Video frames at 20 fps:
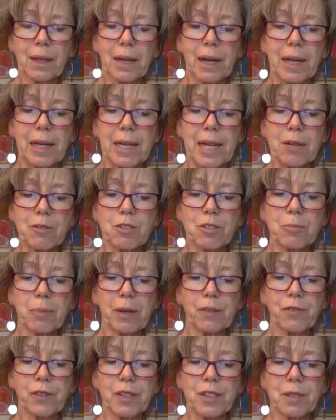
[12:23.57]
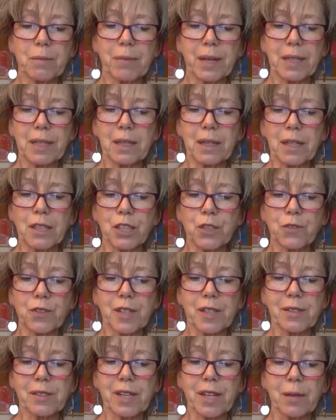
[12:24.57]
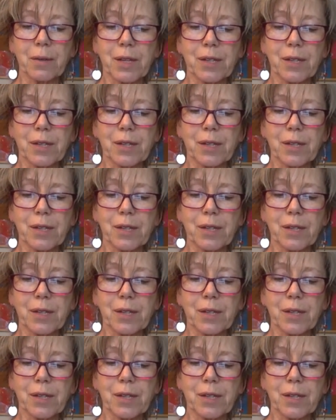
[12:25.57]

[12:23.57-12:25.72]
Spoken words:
I leapt to my feet and made a lunge for the sink